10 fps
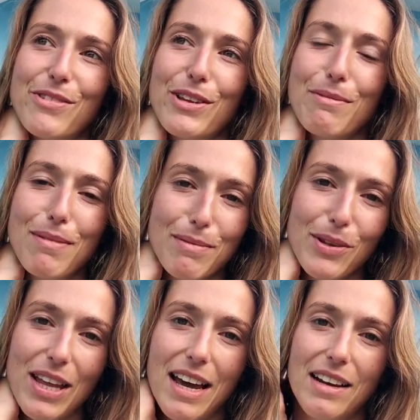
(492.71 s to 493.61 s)
For the
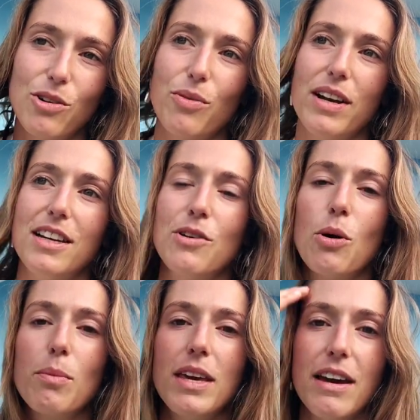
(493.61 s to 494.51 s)
people that already
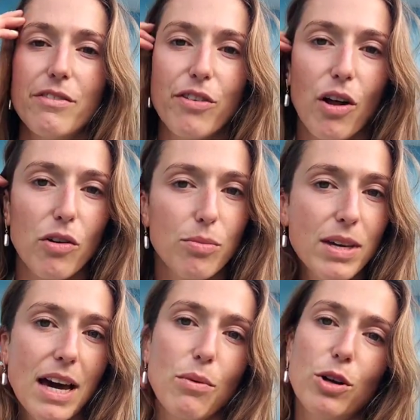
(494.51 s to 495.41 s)
know me and follow
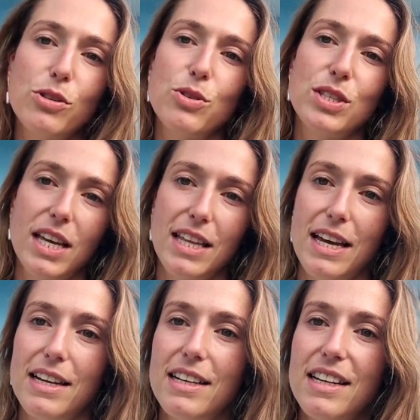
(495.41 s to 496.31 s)
me, I wanted to say
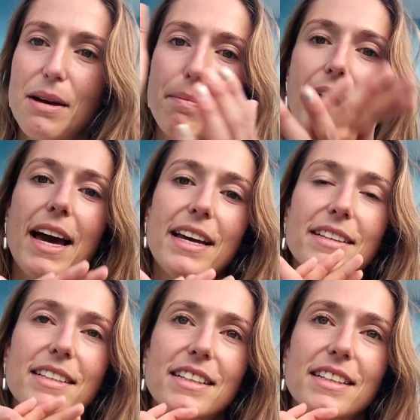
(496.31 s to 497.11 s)
that my